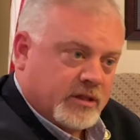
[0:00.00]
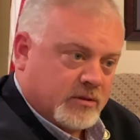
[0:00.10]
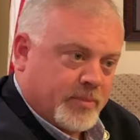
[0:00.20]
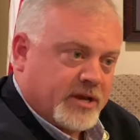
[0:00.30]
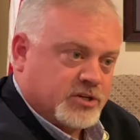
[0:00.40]

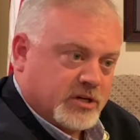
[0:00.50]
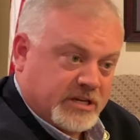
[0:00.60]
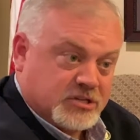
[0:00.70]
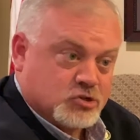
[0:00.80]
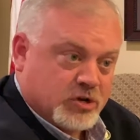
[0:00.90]
that the
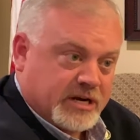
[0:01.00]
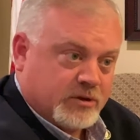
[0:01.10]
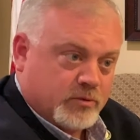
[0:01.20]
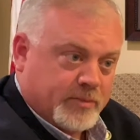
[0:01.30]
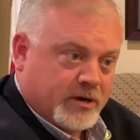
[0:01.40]
patient is
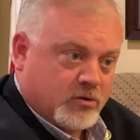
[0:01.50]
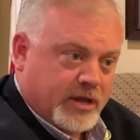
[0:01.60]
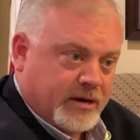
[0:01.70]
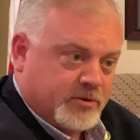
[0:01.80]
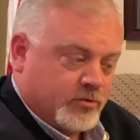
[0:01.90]
treating with
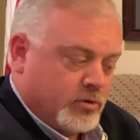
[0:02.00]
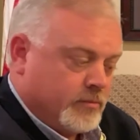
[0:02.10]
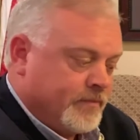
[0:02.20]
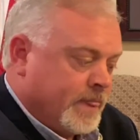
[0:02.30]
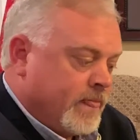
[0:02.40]
medical cannabis oil.